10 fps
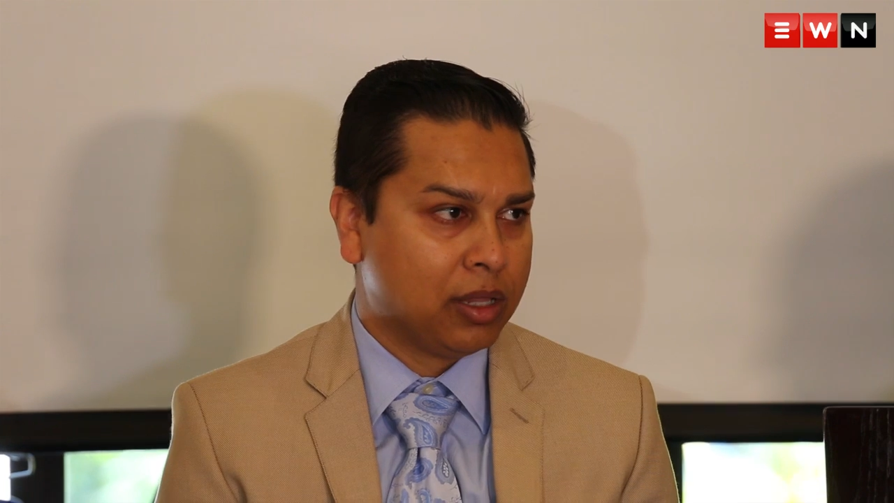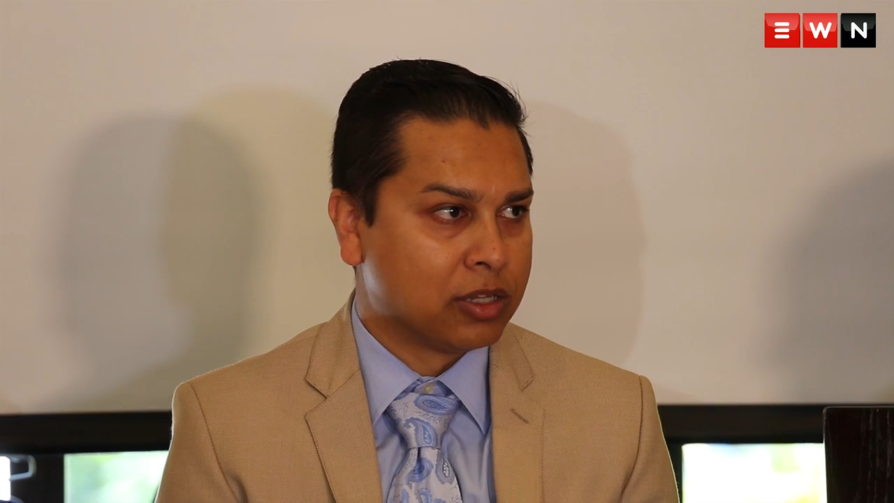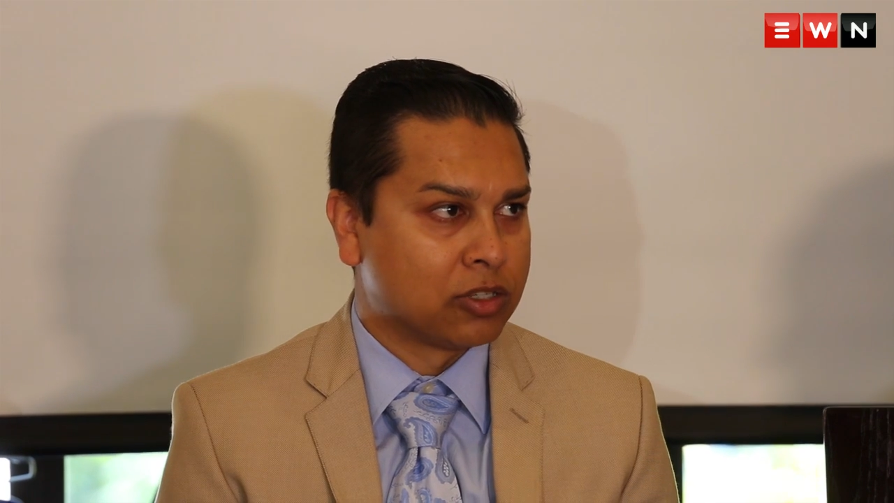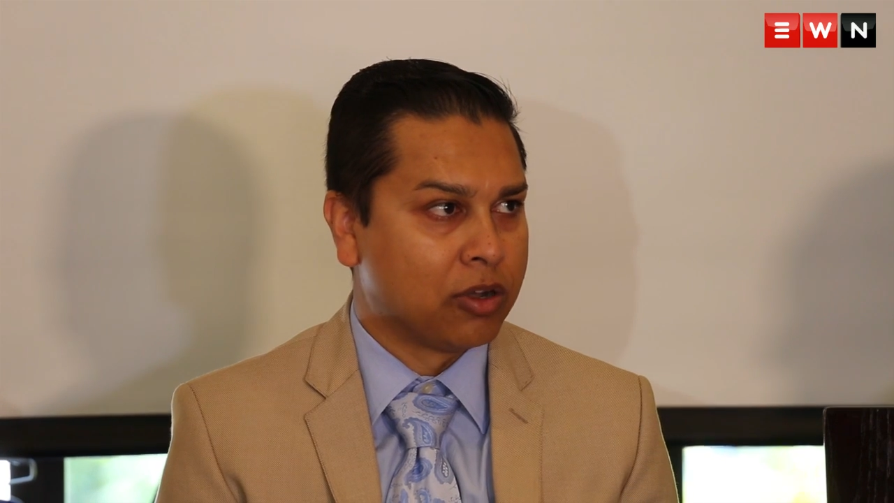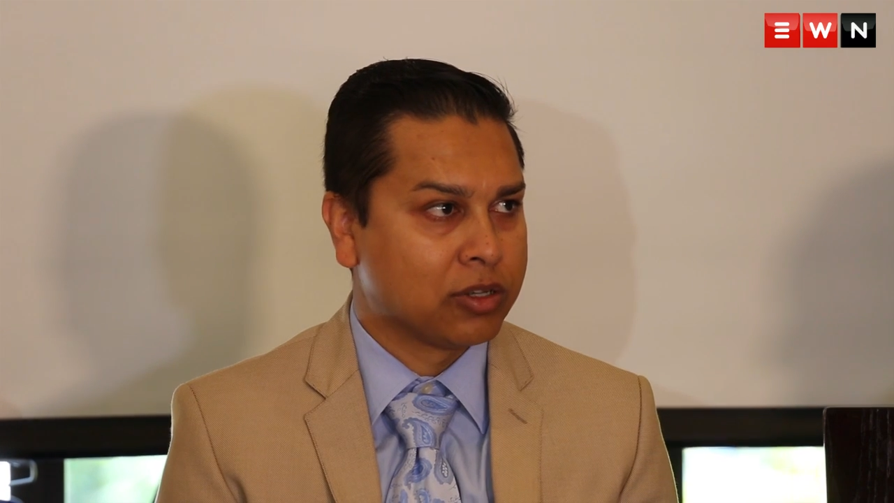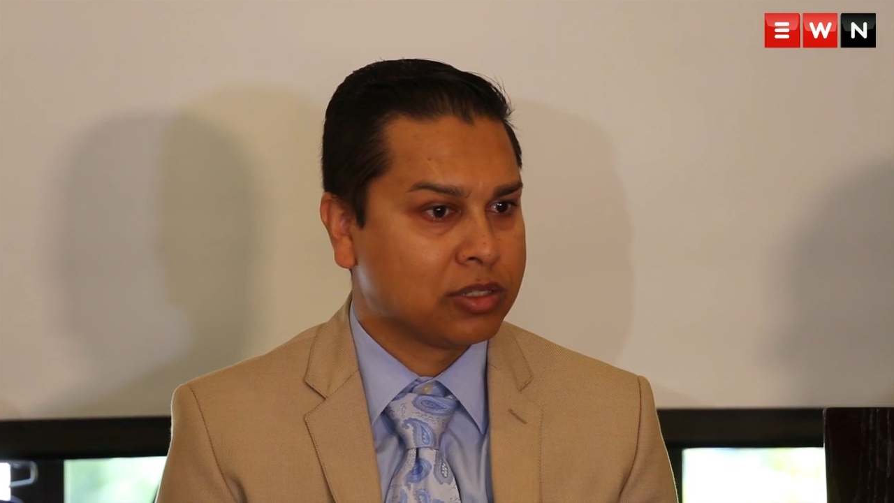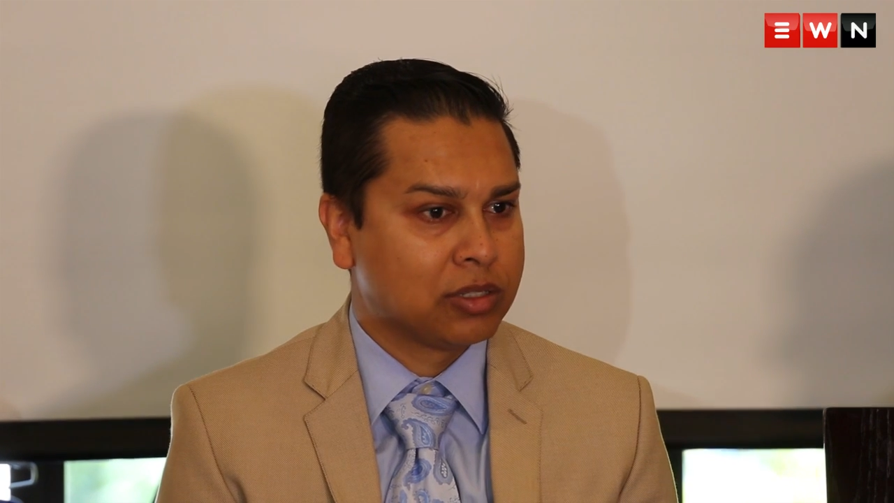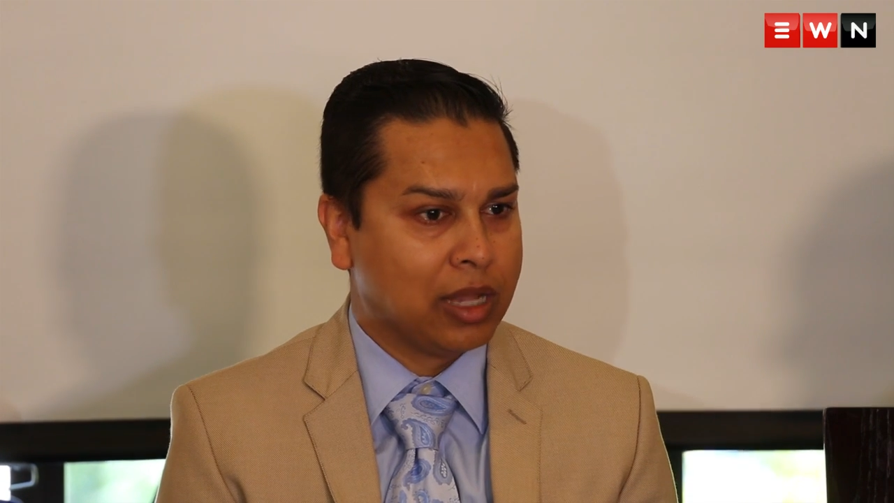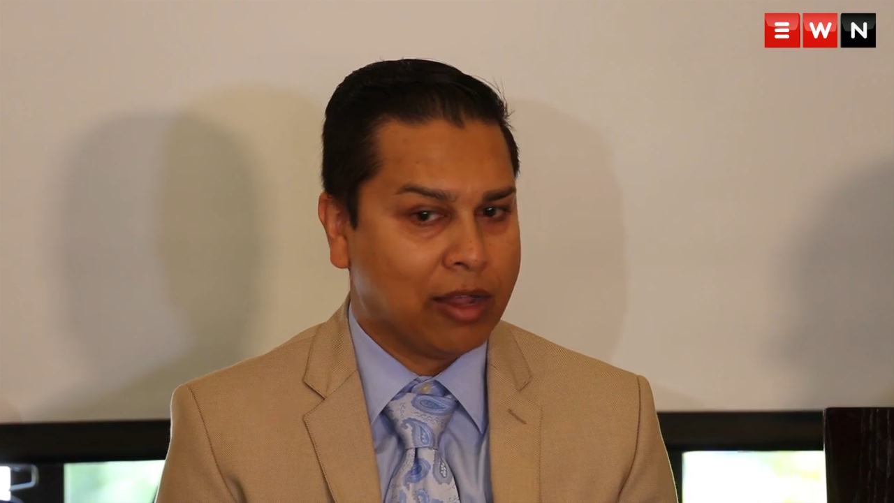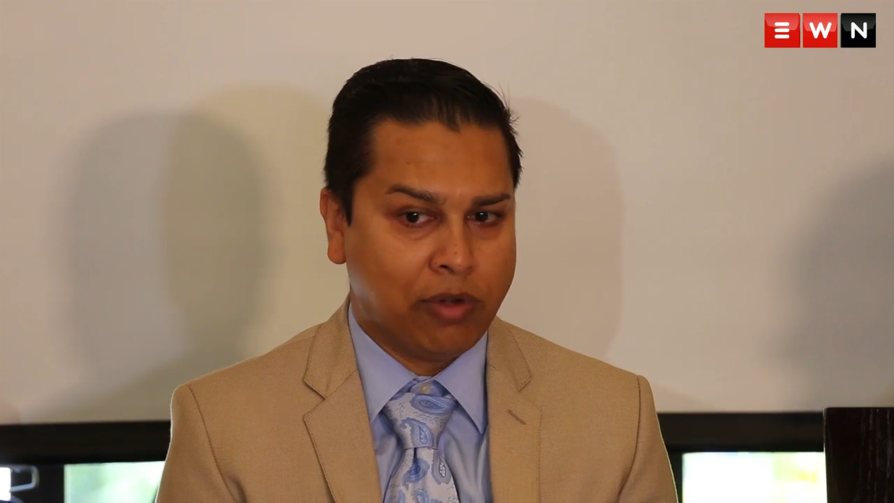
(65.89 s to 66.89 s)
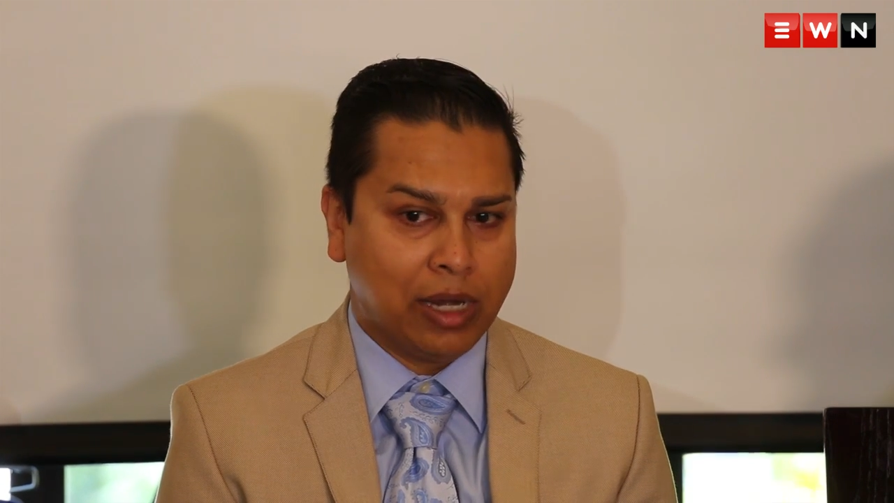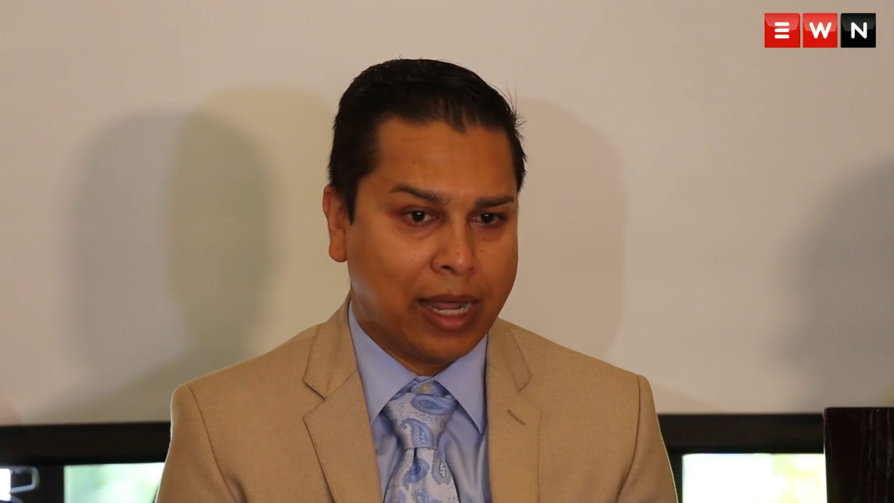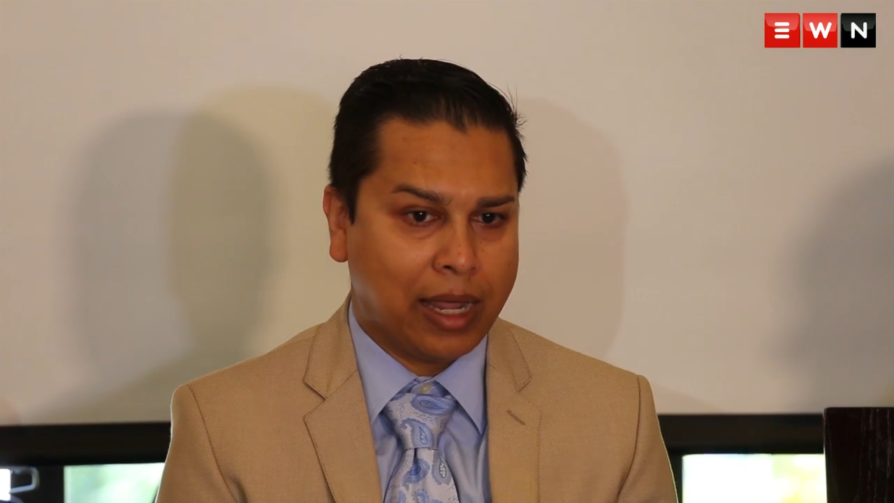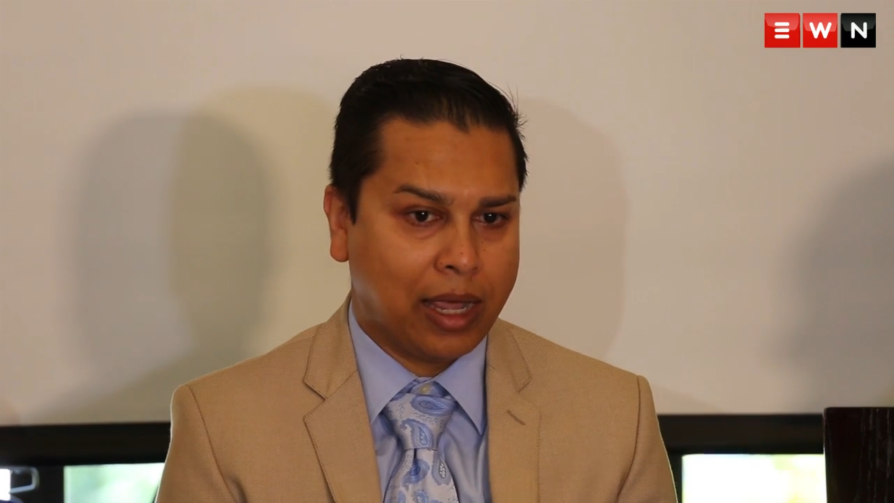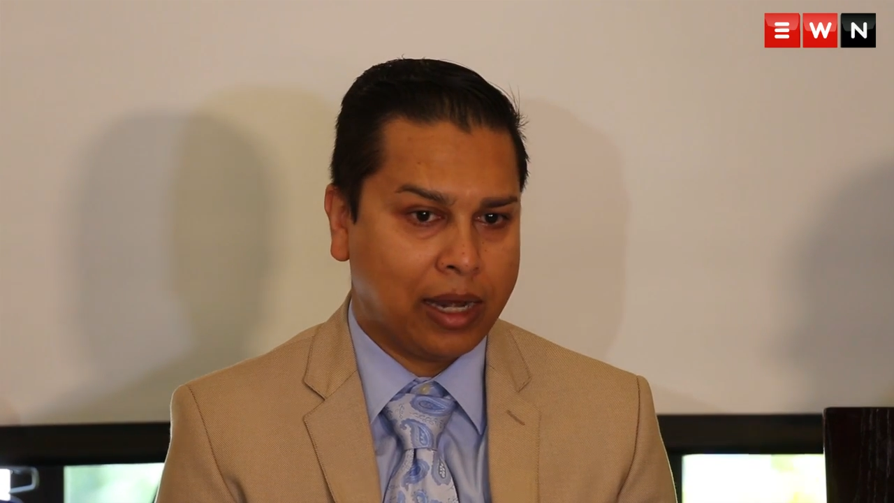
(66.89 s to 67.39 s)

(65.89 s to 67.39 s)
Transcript: this loss every day,